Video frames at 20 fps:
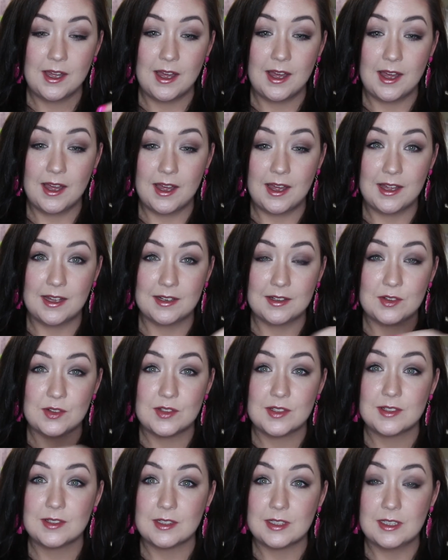
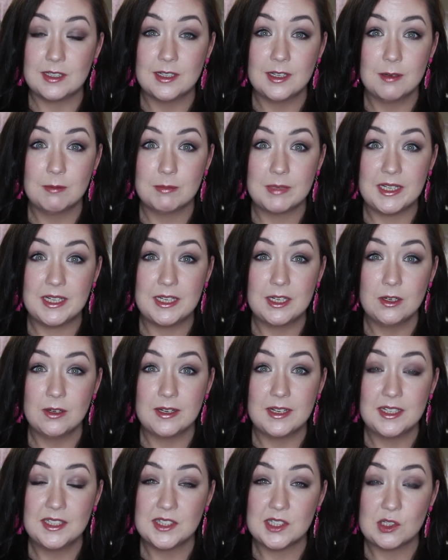And yeah, here
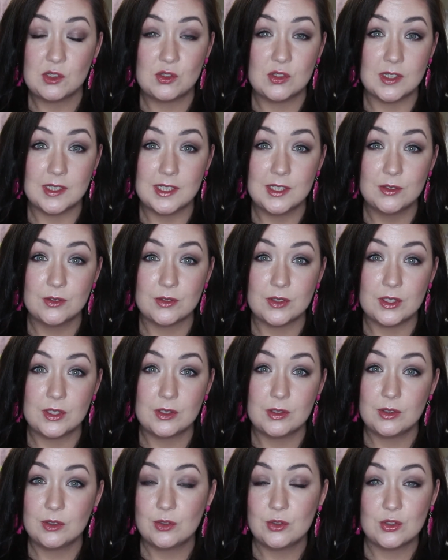is the Dolly
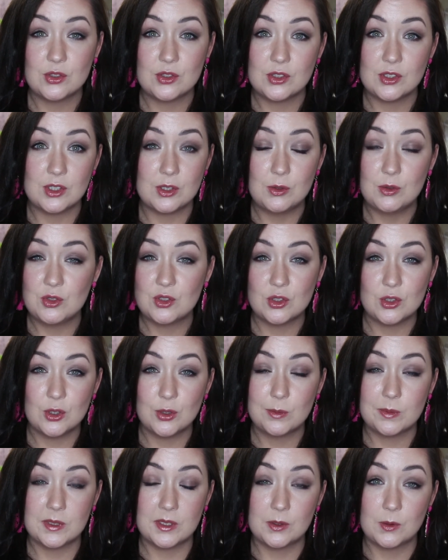Rouge
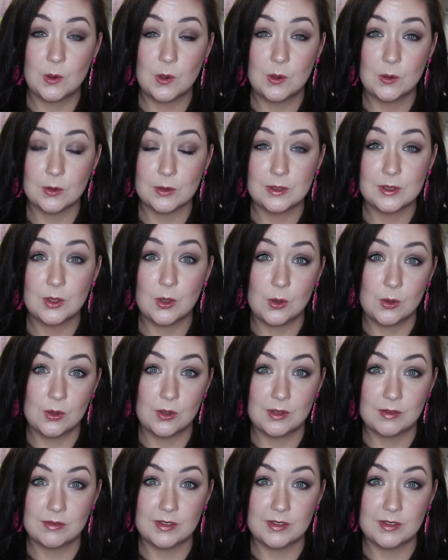YouTube inaugural haul